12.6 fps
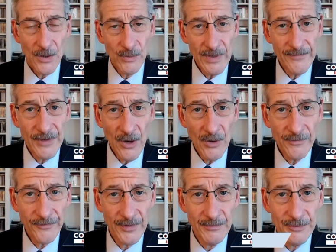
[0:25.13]
So, we've known
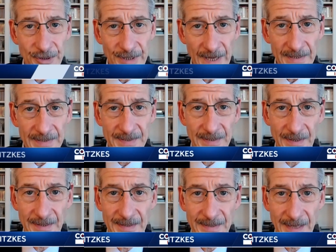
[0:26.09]
from genetic
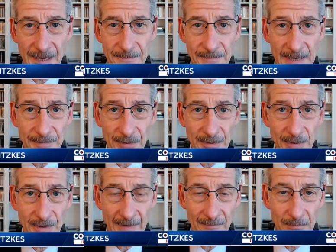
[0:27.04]
studies that people
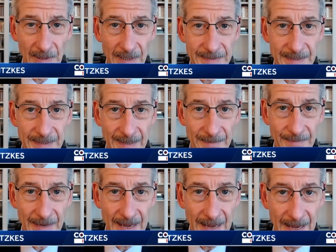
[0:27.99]
who have blood type
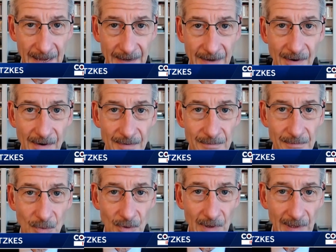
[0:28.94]
A are
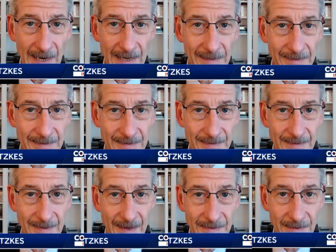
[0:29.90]
more likely to
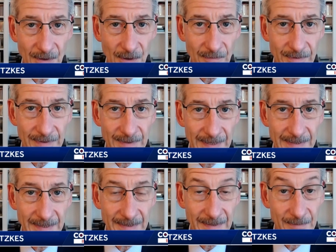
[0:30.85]
get COVID
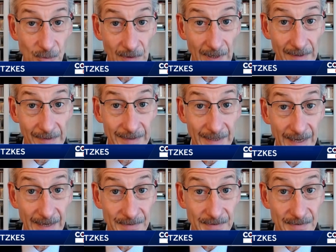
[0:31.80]
19 and more likely to
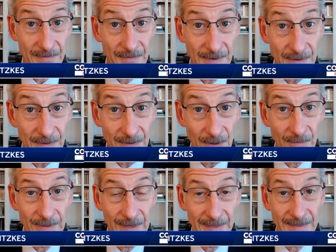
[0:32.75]
have severe
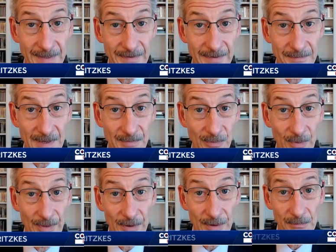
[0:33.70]
COVID 19 than people
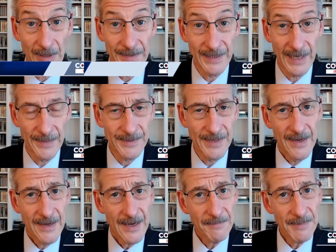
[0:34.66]
with other blood types.
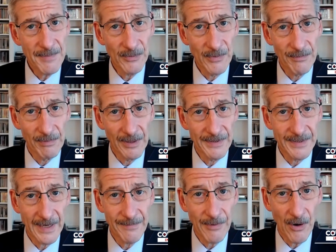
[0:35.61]
And people with blood
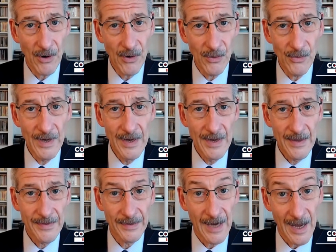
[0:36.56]
type O
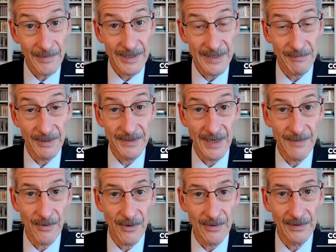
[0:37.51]
the commonest blood
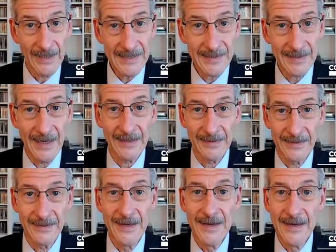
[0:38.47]
type are less
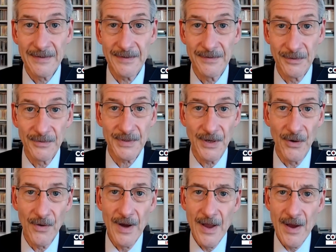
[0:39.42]
likely to do
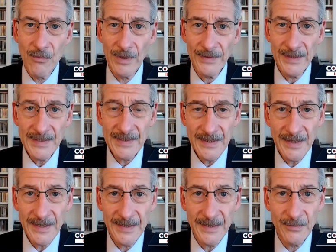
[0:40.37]
so. What this
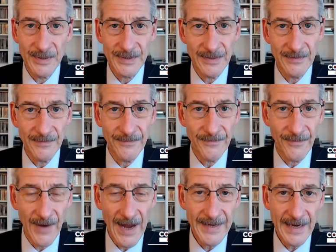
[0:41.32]
study did was to
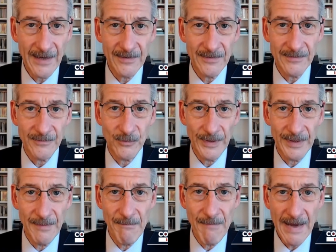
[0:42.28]
find out
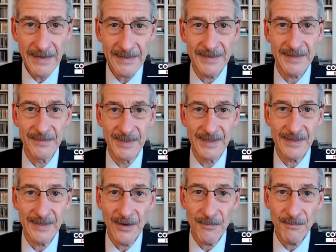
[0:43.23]
what the mechanism is.
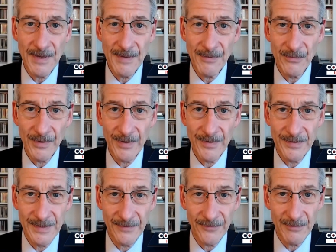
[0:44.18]
You know, people
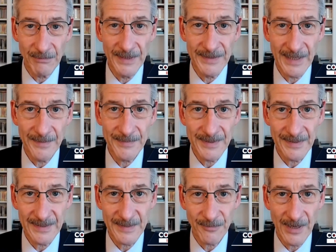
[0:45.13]
with different blood types
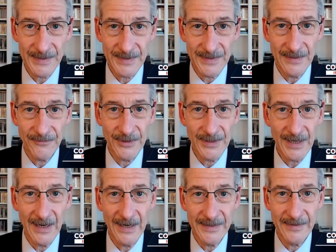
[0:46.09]
express different
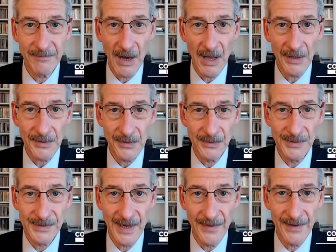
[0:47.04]
kinds of
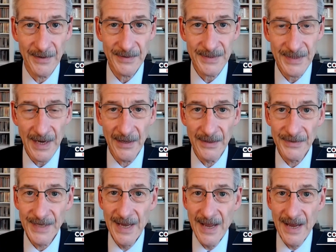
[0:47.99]
molecules on their
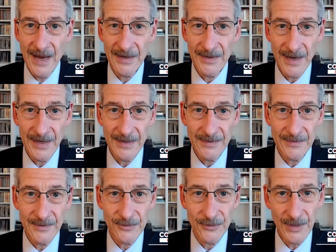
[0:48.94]
cells, and they
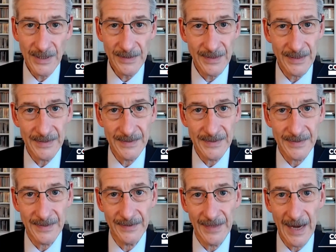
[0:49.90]
trick
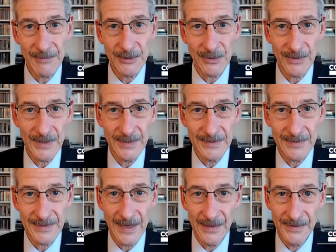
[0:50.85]
these uh, laboratory
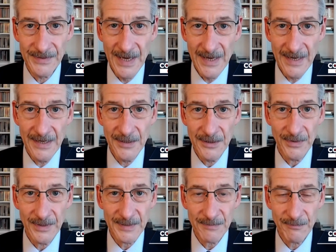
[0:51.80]
cells into
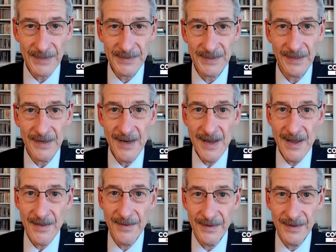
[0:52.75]
expressing
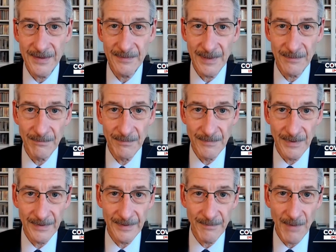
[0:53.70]
the
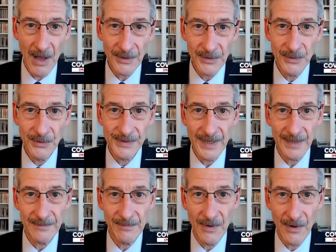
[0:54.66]
uh, uh, molecules
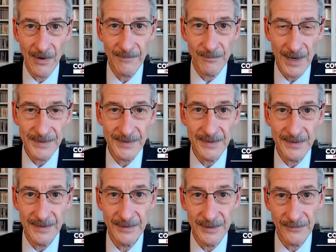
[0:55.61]
that are present
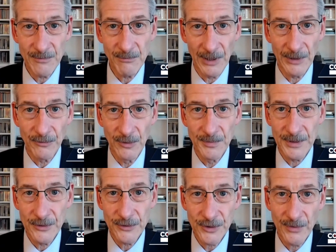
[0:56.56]
in different blood groups
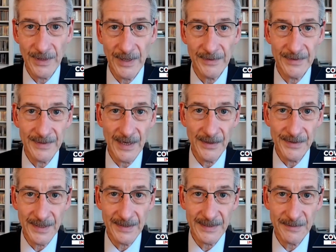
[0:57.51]
and showed that cells
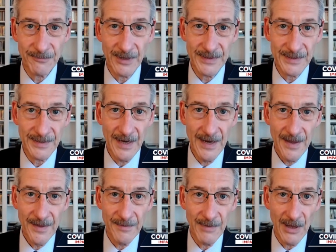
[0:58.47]
that expressed
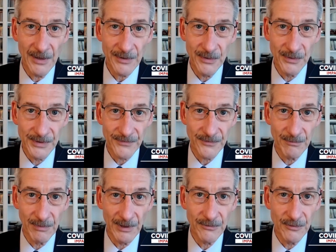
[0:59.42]
the molecules for
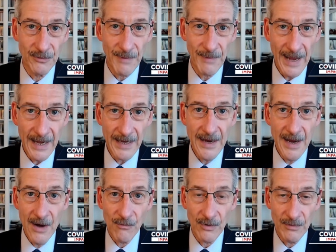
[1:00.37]
blood group A
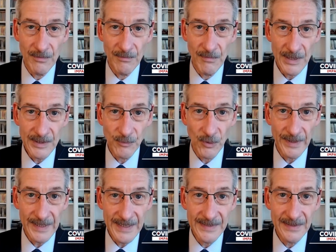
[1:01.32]
were much more
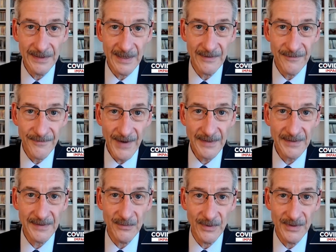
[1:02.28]
easily
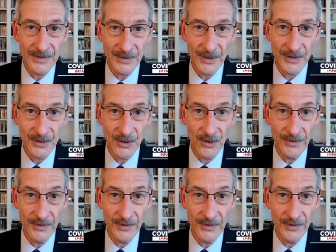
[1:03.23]
infected with SARS